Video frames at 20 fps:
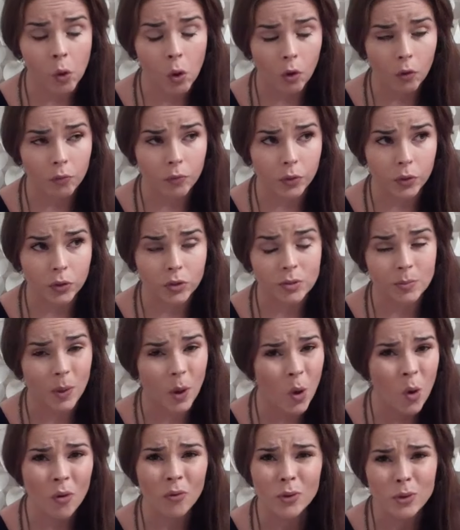Whole Foods,
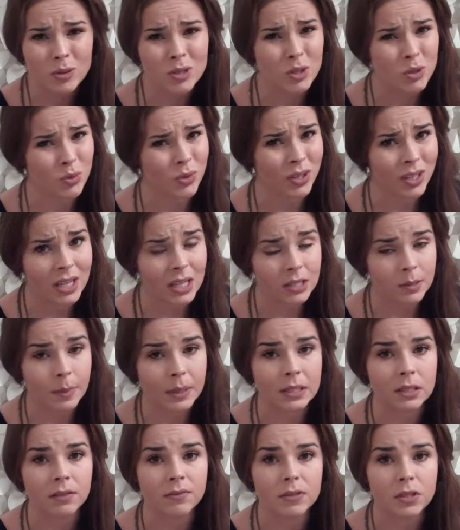but Whole Foods is really
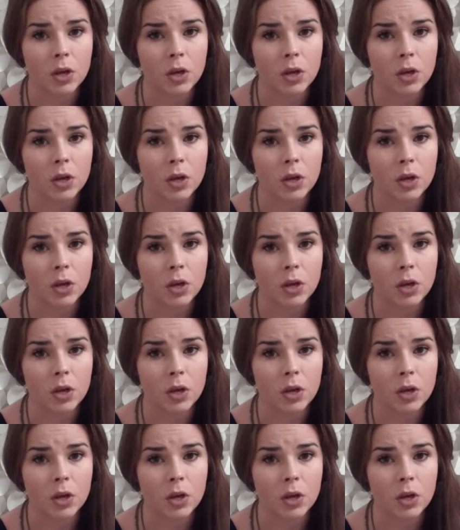expensive,